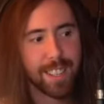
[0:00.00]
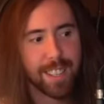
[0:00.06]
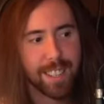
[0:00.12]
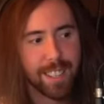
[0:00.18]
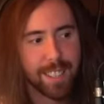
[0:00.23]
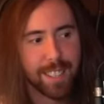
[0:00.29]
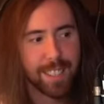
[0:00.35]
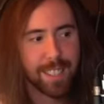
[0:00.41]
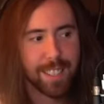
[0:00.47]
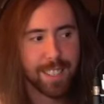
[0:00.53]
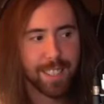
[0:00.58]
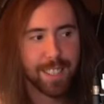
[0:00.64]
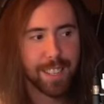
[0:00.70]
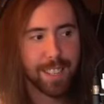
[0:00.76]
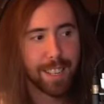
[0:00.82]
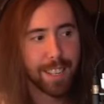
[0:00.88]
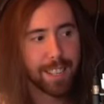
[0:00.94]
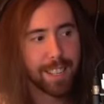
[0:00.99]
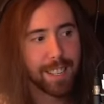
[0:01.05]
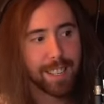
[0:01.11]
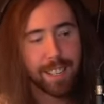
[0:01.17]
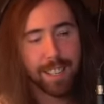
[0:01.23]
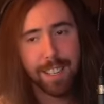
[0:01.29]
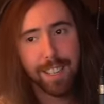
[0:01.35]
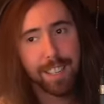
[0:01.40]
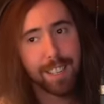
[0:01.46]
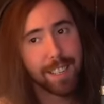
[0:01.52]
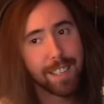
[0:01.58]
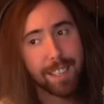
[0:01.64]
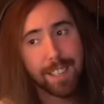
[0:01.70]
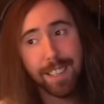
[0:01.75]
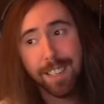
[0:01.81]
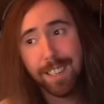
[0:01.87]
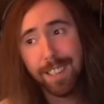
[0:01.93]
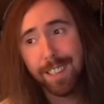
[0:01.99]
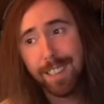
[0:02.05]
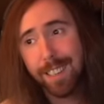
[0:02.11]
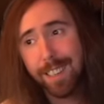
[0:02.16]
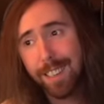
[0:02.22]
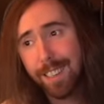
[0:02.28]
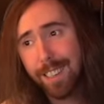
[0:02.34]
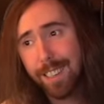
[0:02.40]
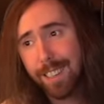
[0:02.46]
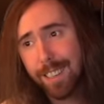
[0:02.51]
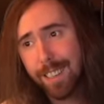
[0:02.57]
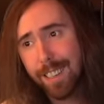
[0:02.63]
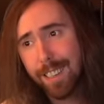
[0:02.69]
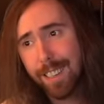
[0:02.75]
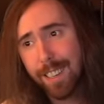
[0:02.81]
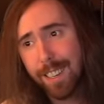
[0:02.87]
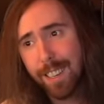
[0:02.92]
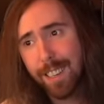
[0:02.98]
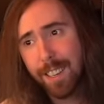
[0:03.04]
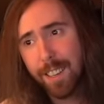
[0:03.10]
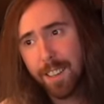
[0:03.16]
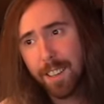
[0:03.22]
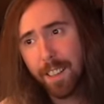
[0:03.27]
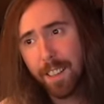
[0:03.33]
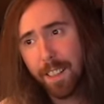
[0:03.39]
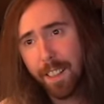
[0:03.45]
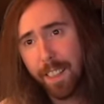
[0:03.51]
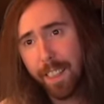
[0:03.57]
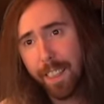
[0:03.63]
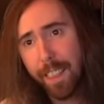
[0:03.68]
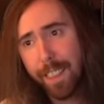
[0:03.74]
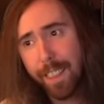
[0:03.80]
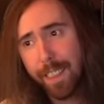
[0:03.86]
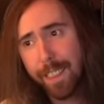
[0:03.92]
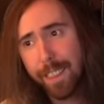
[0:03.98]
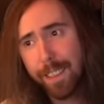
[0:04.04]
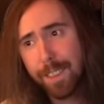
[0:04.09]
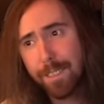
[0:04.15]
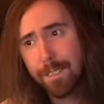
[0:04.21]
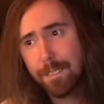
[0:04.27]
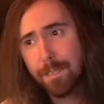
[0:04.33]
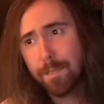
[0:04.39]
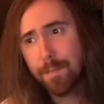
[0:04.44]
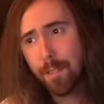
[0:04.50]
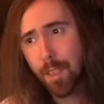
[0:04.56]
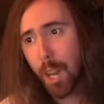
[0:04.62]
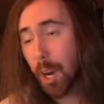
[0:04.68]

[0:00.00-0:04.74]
No words are spoken by the person on screen.